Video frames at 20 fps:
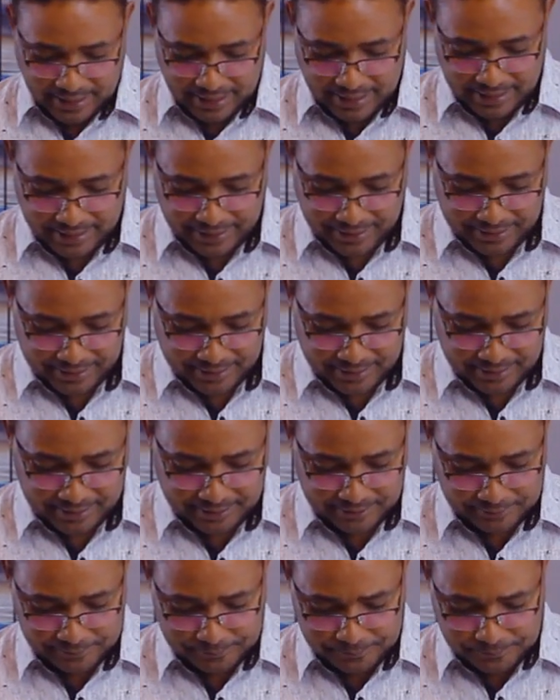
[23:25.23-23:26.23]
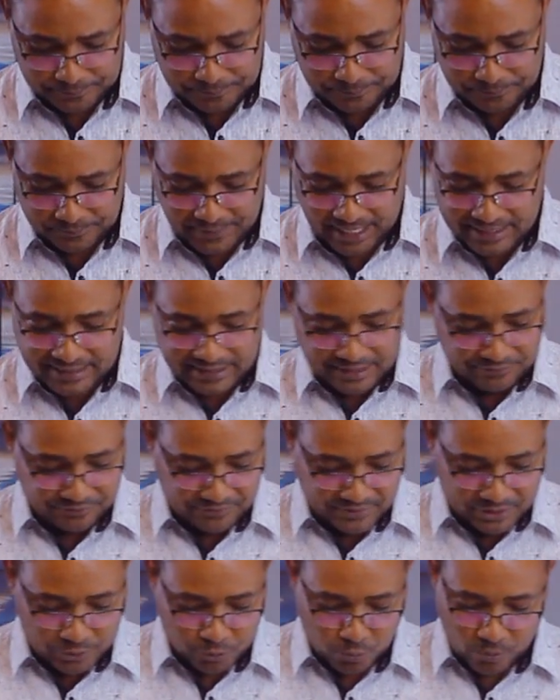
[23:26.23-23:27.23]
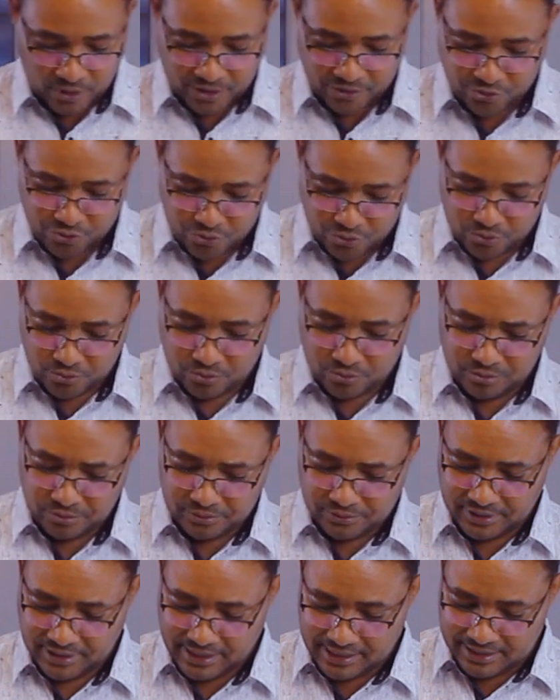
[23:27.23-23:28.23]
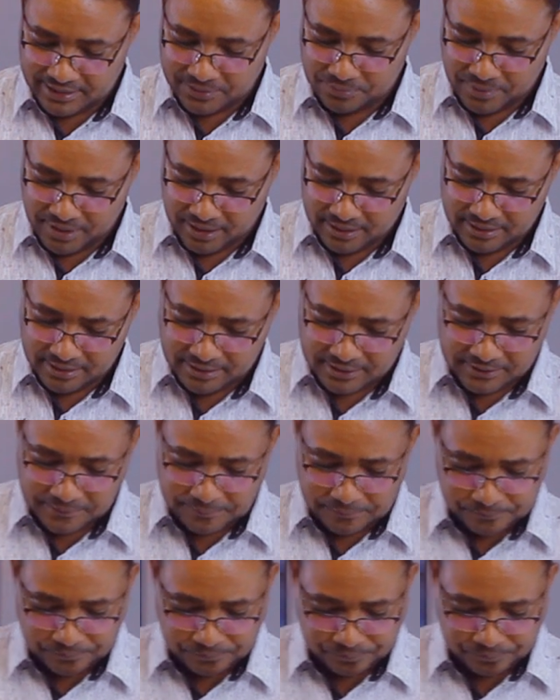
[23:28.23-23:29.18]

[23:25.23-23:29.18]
And as if it were through his means,